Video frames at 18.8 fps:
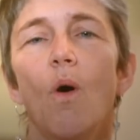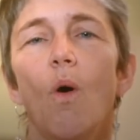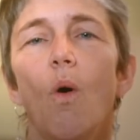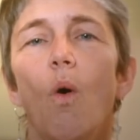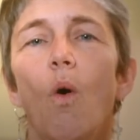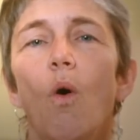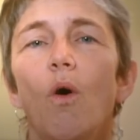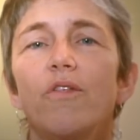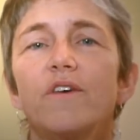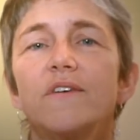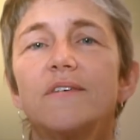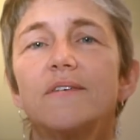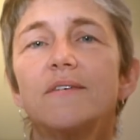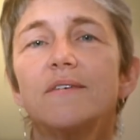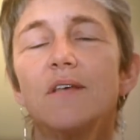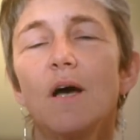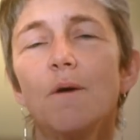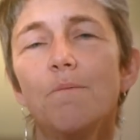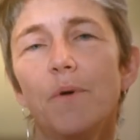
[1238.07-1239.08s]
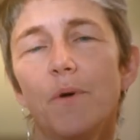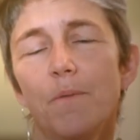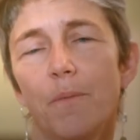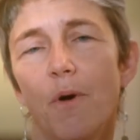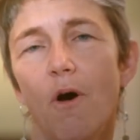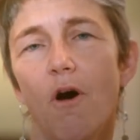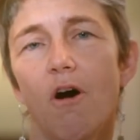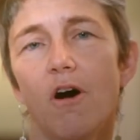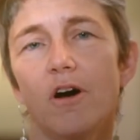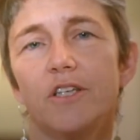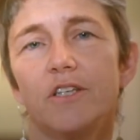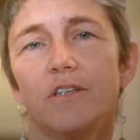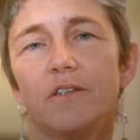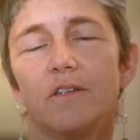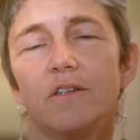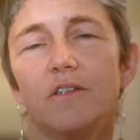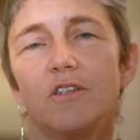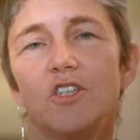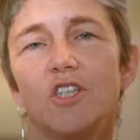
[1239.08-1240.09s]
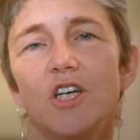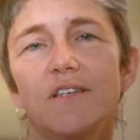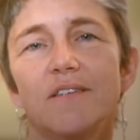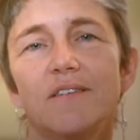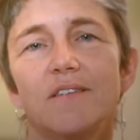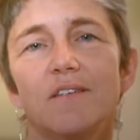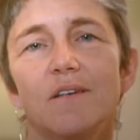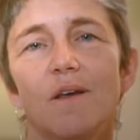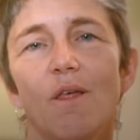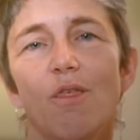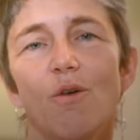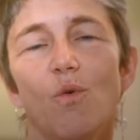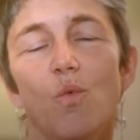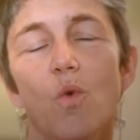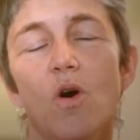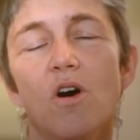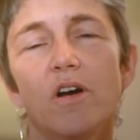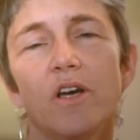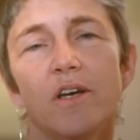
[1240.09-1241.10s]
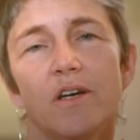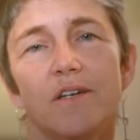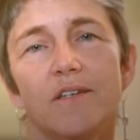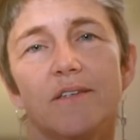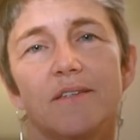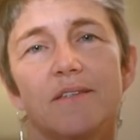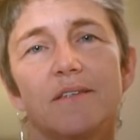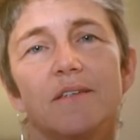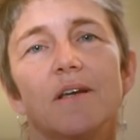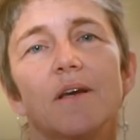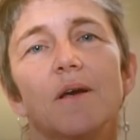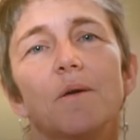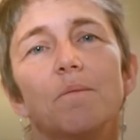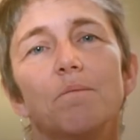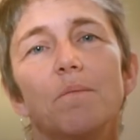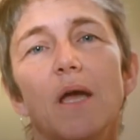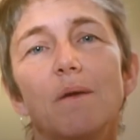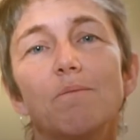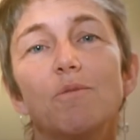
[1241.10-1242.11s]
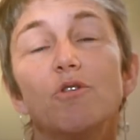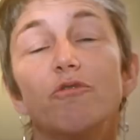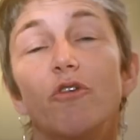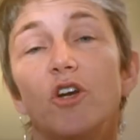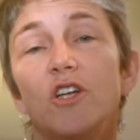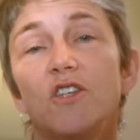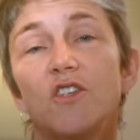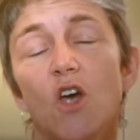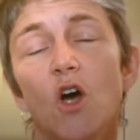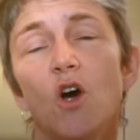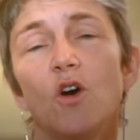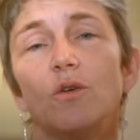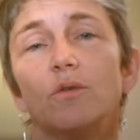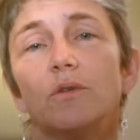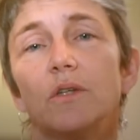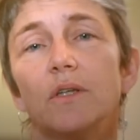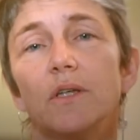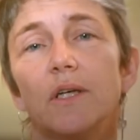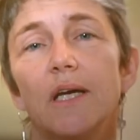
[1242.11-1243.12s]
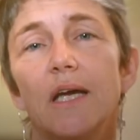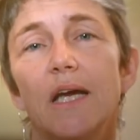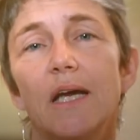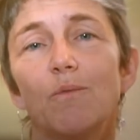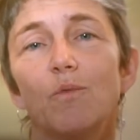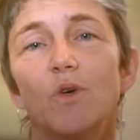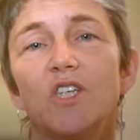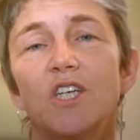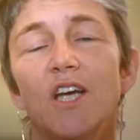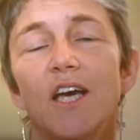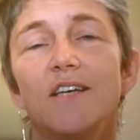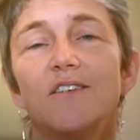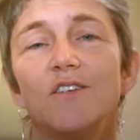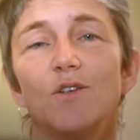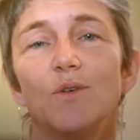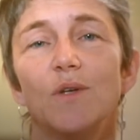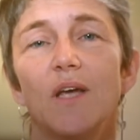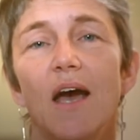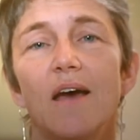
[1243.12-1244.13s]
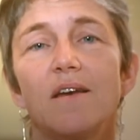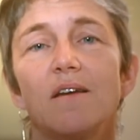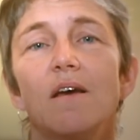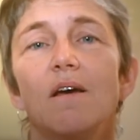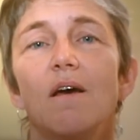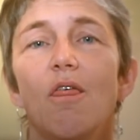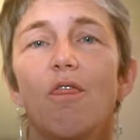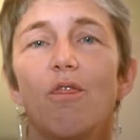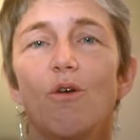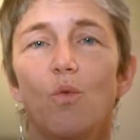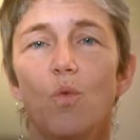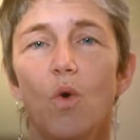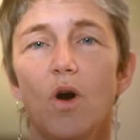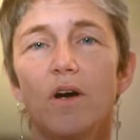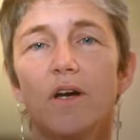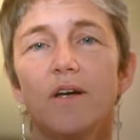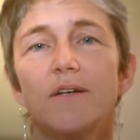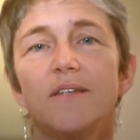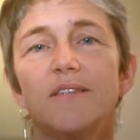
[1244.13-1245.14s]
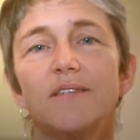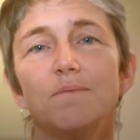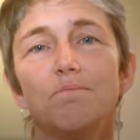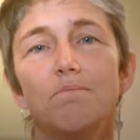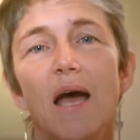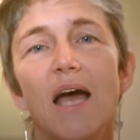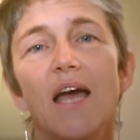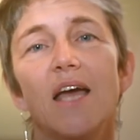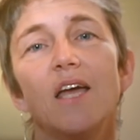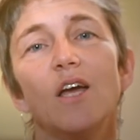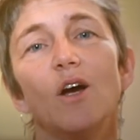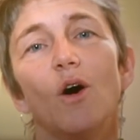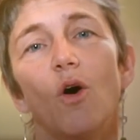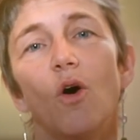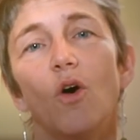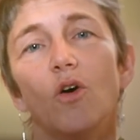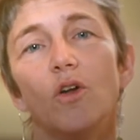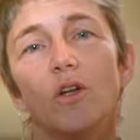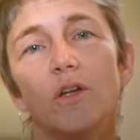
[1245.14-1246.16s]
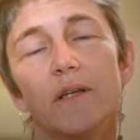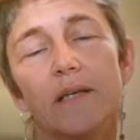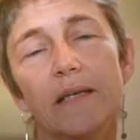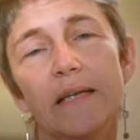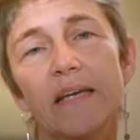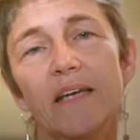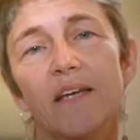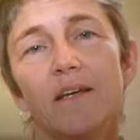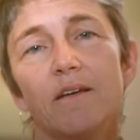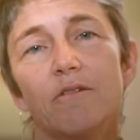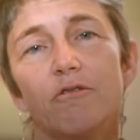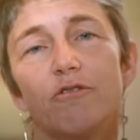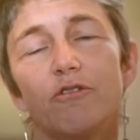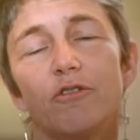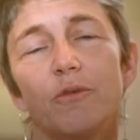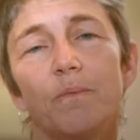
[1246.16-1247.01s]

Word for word: or the subpart, just the workers, may move on its own, in which case you'd get the workers may all leave.